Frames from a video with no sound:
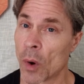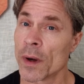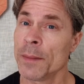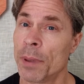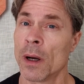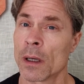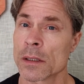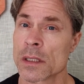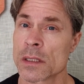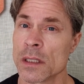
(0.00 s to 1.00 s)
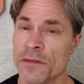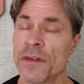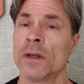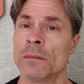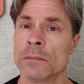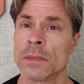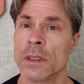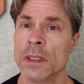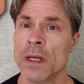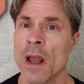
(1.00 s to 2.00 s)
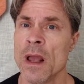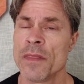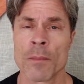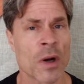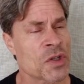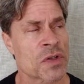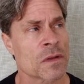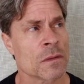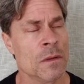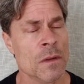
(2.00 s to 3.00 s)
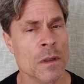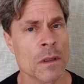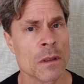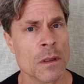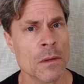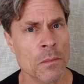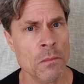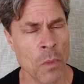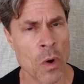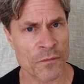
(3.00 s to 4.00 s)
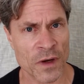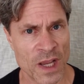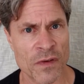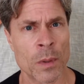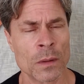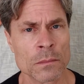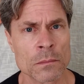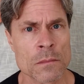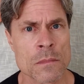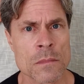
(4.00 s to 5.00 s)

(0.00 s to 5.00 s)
the boring parts in film. They're much more forgivable.